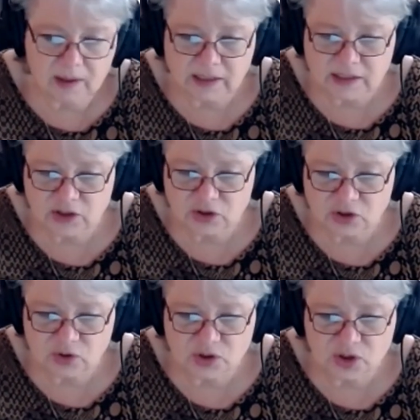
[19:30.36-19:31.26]
Continued
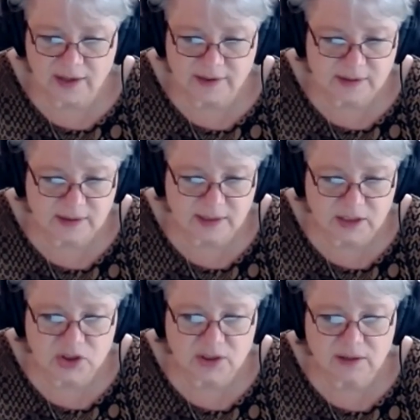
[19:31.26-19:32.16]
use causes
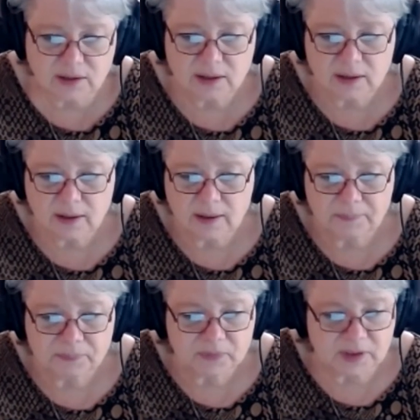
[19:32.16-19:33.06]
addiction,
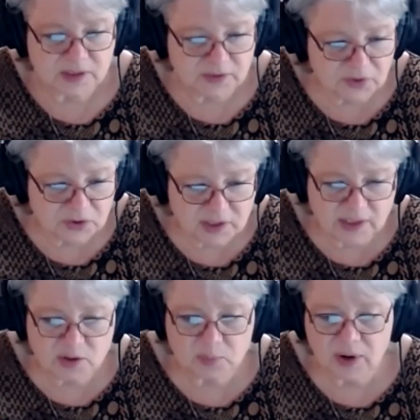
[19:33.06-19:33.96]
the severe
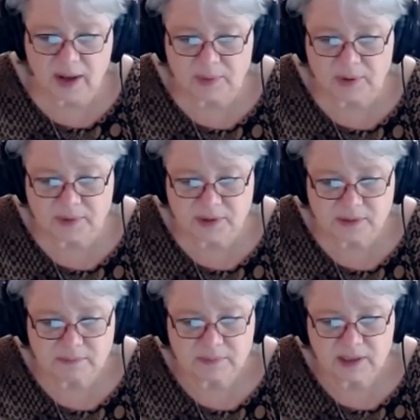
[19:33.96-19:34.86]
dental problems,
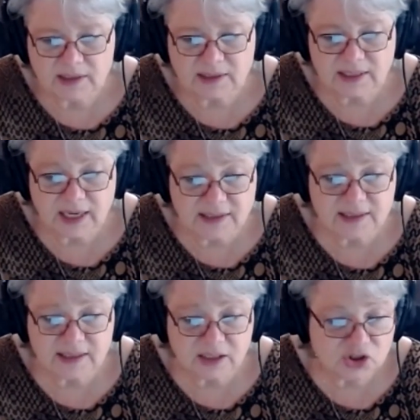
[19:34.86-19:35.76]

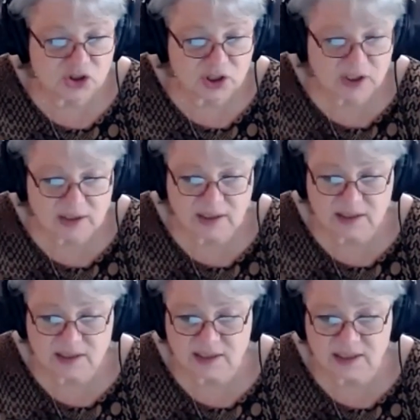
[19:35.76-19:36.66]
intense itching
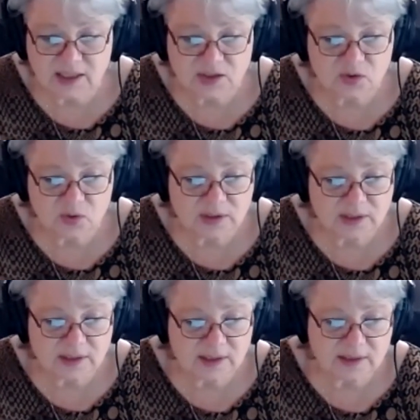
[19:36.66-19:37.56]
leading to skin sores,
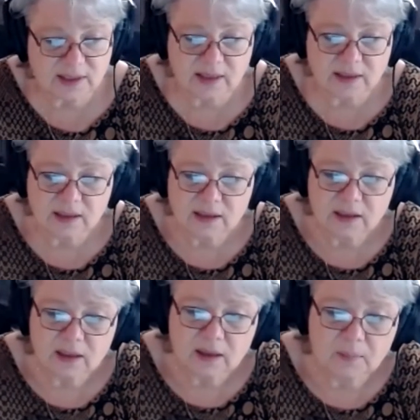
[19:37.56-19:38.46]
as I said.
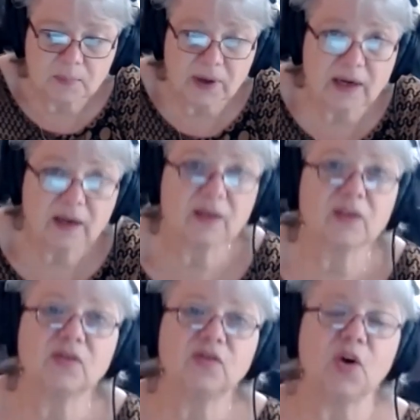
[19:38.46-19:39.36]
But
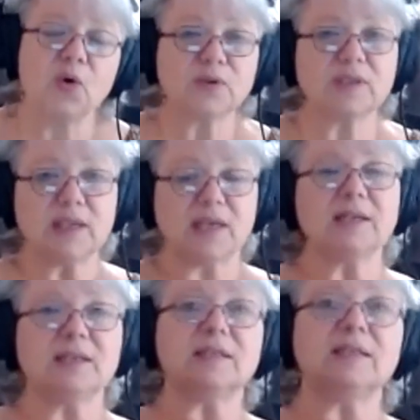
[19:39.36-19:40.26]
those
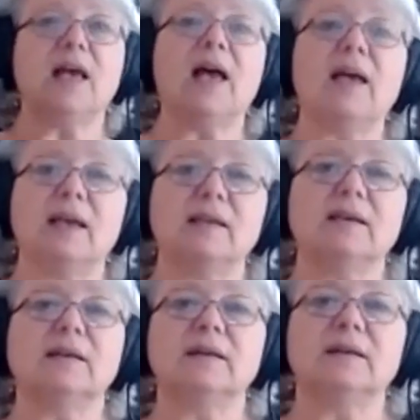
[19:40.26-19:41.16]
things aside,
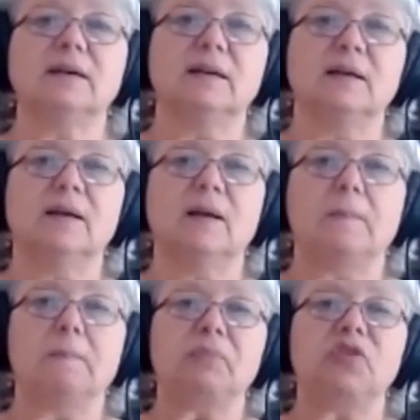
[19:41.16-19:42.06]

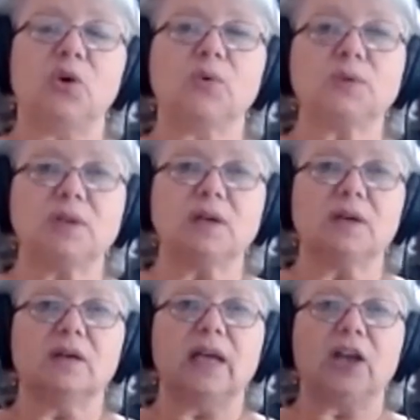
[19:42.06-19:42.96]
those
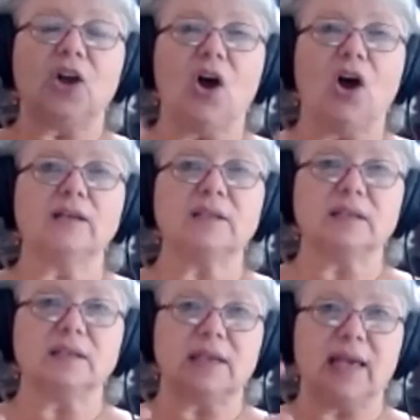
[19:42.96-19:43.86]

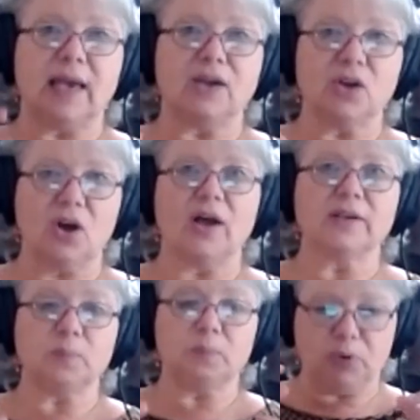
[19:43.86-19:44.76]
causes can
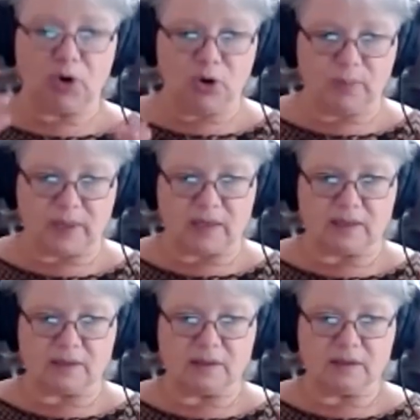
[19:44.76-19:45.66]
cause
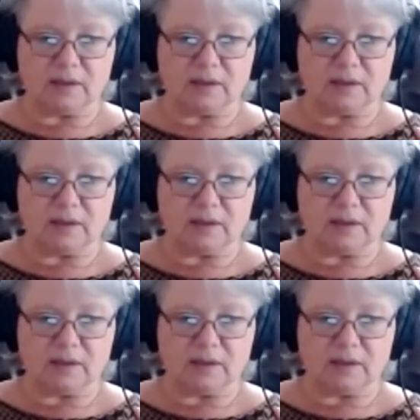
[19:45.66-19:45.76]
permanent